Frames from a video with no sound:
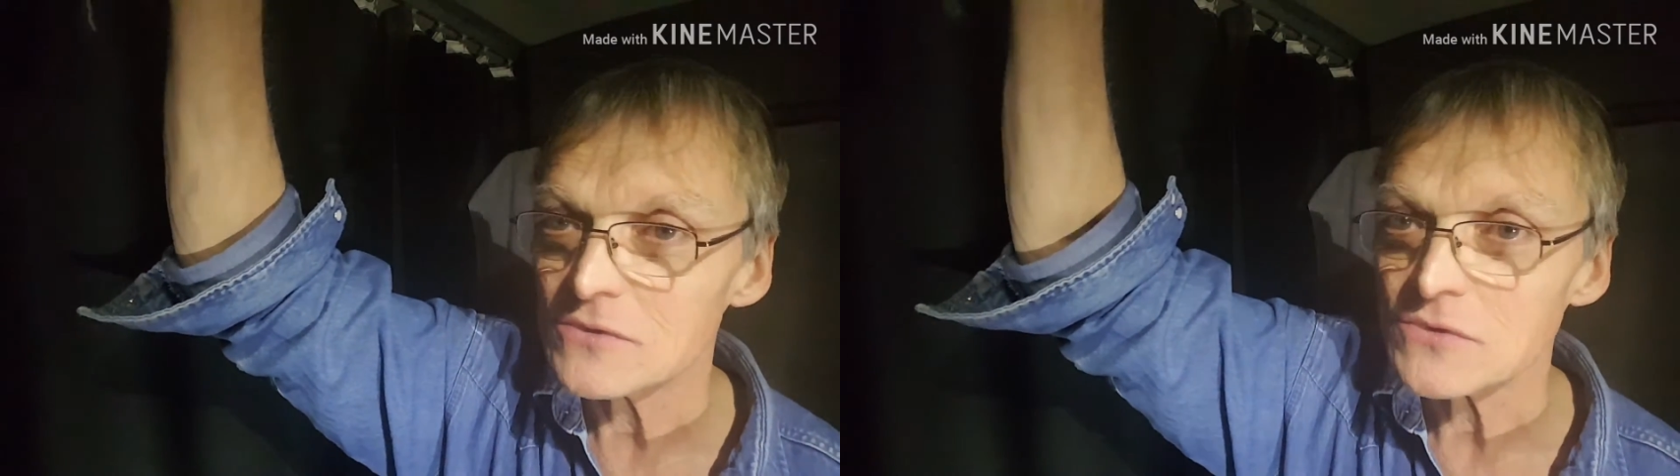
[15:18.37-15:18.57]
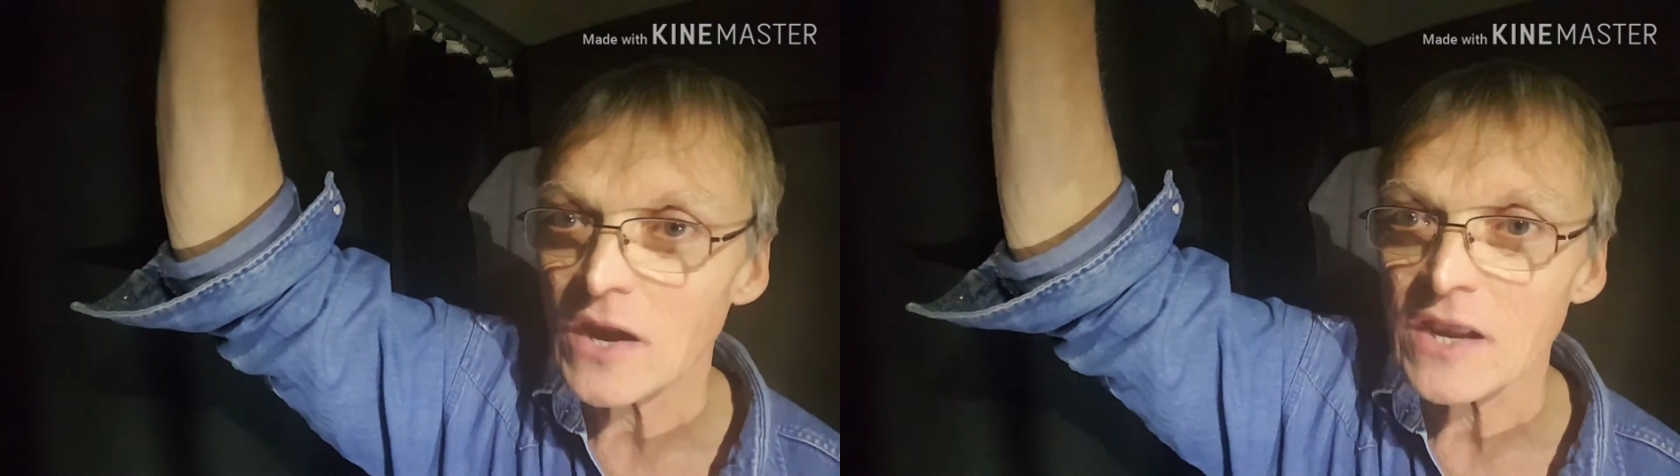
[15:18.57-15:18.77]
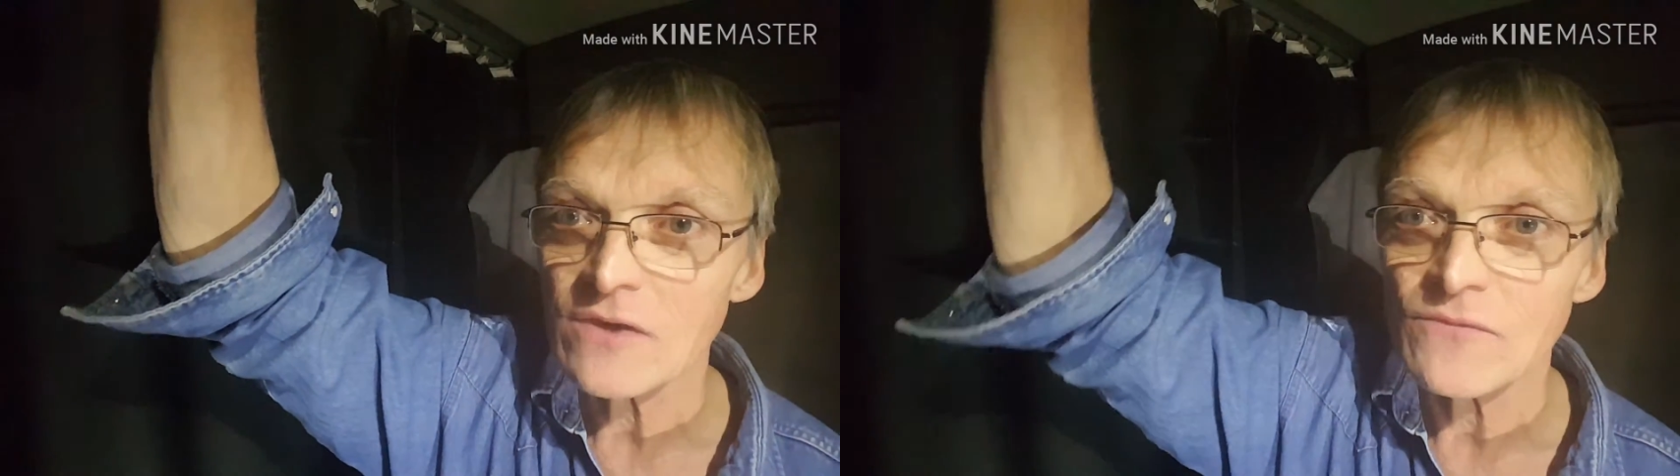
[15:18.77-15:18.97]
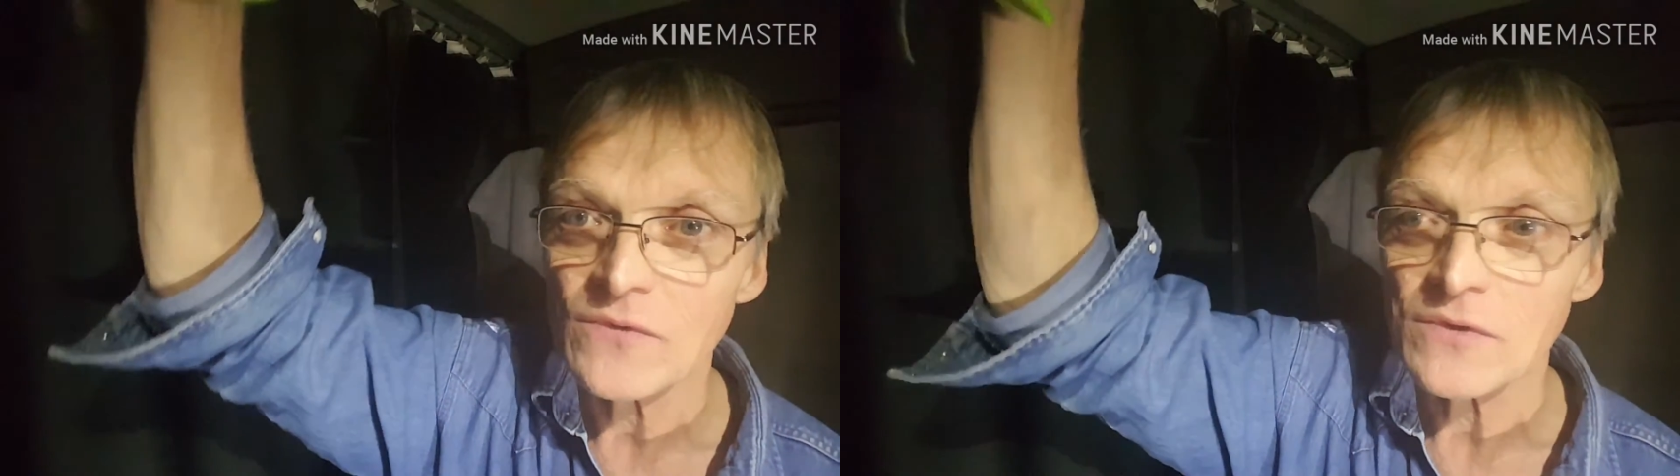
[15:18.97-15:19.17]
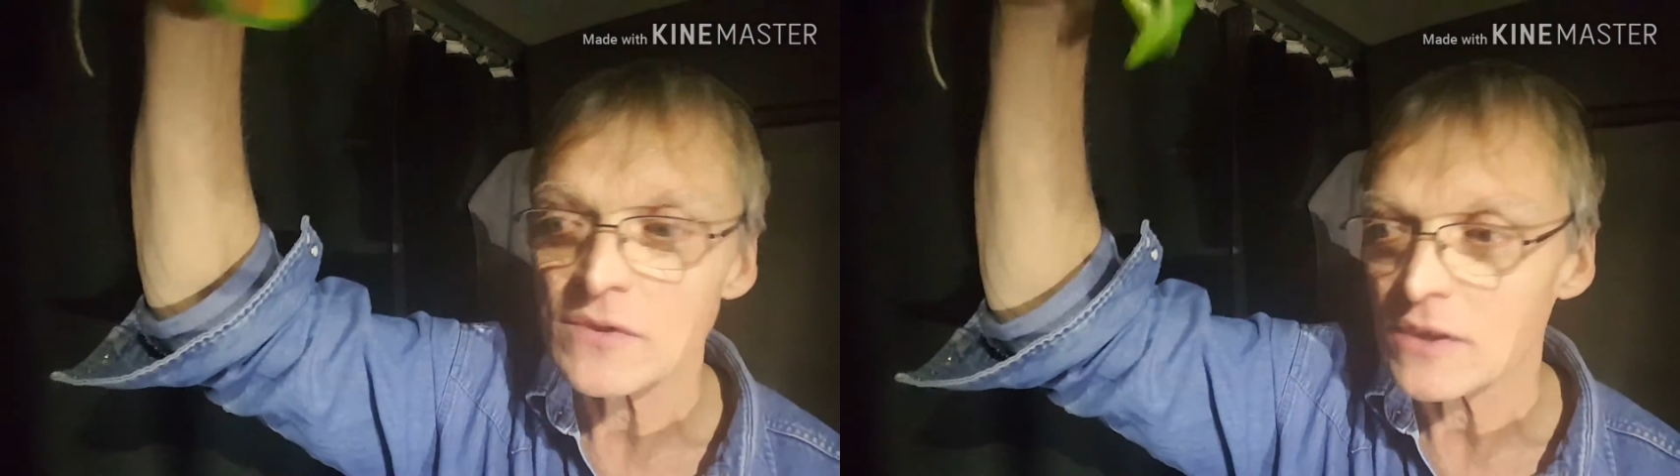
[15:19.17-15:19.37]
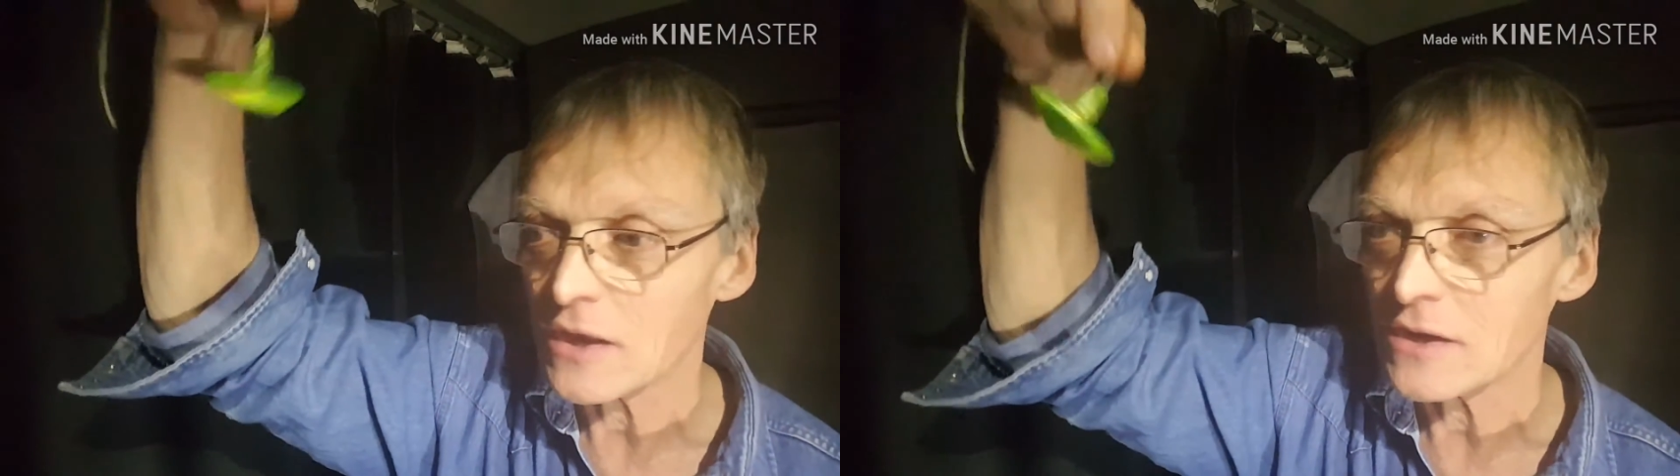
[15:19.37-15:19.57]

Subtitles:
tracking field again,